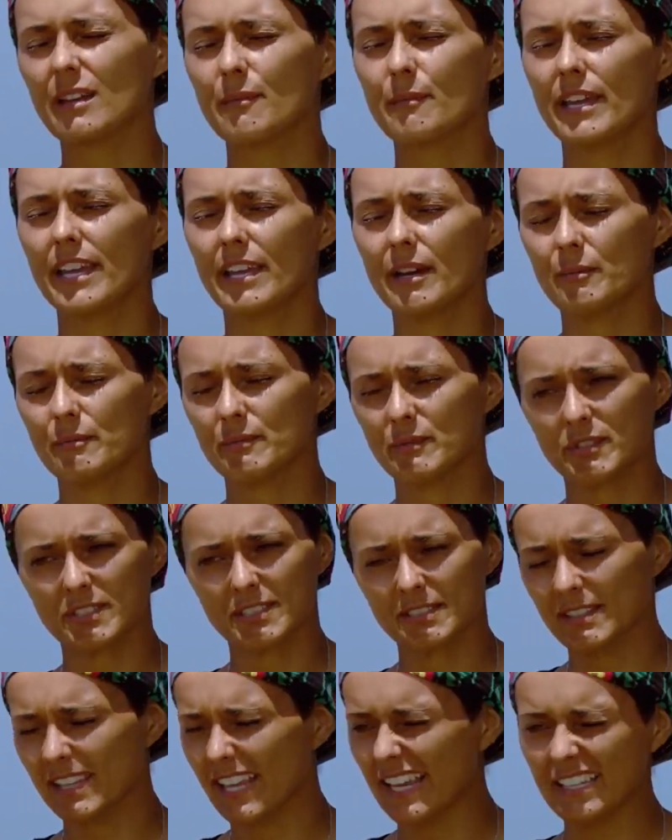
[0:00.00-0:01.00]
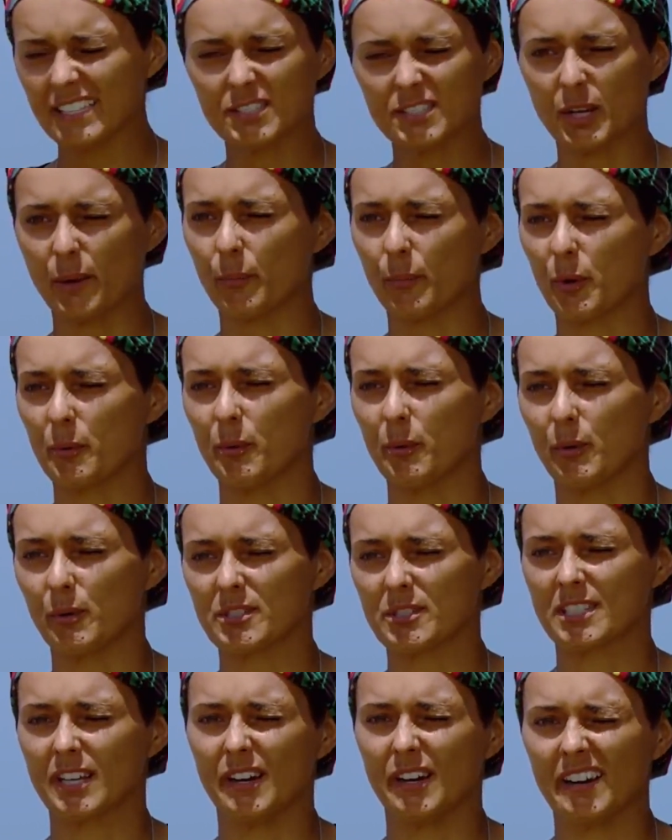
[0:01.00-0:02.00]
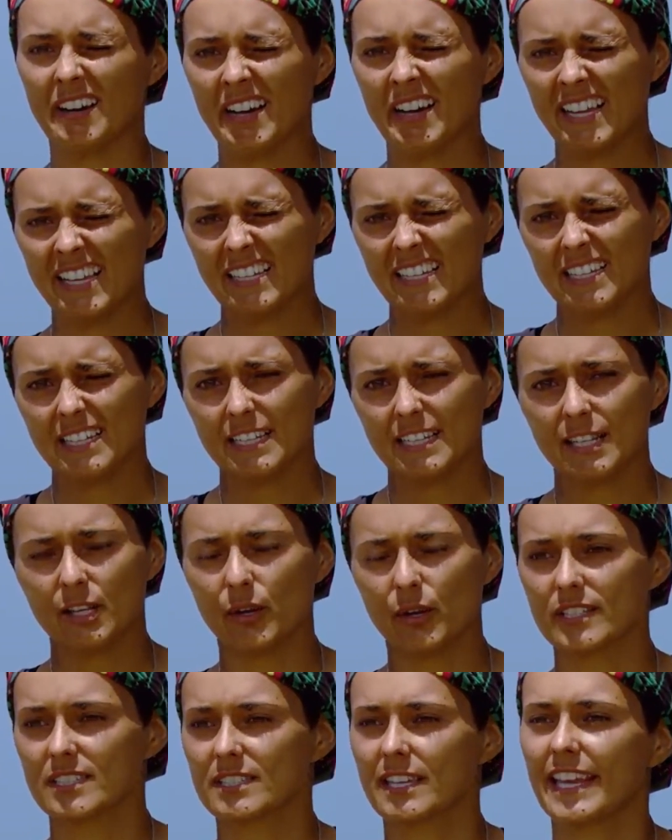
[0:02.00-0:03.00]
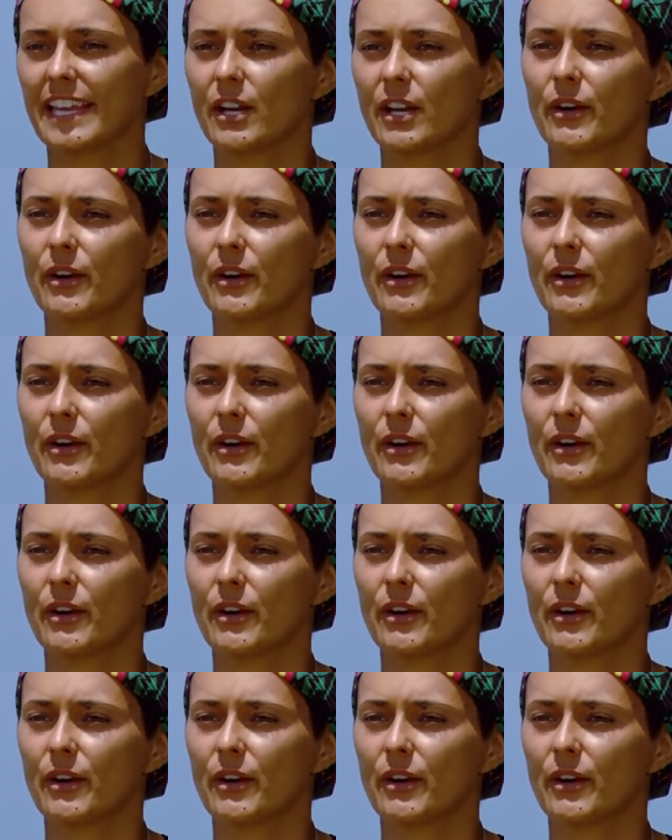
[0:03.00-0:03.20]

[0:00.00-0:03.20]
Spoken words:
It's been a while now. Ferris was very